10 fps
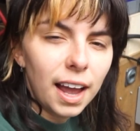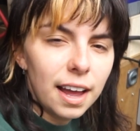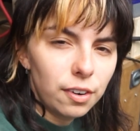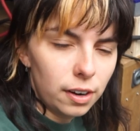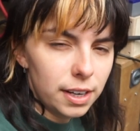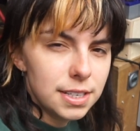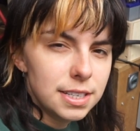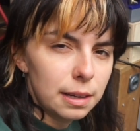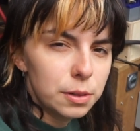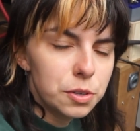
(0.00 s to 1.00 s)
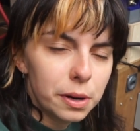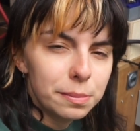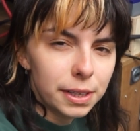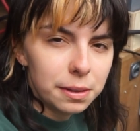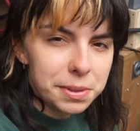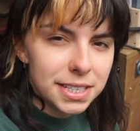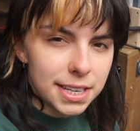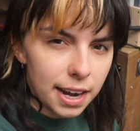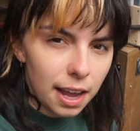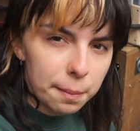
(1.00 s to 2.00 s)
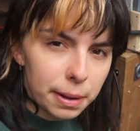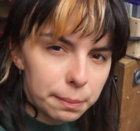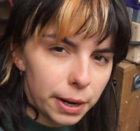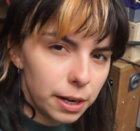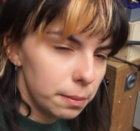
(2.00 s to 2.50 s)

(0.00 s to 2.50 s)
I've already established where I'm going to be setting up my breaker